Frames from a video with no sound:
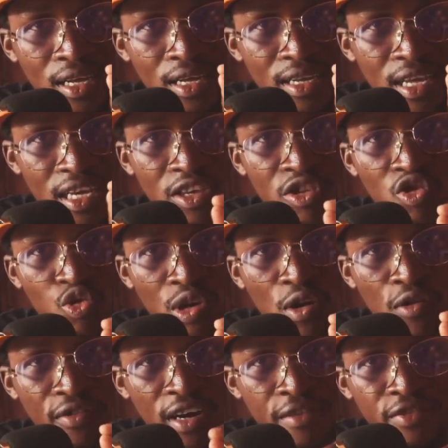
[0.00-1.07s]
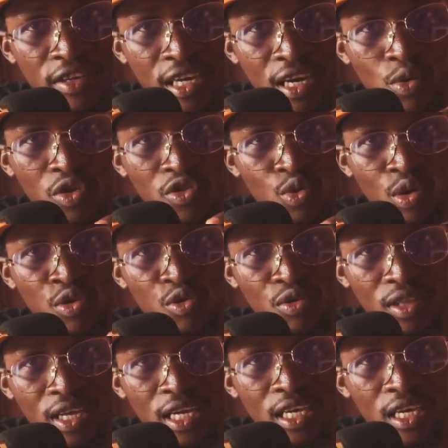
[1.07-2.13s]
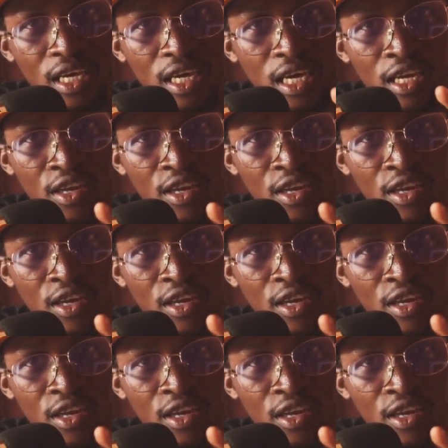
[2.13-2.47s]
the history of Africa was going to take a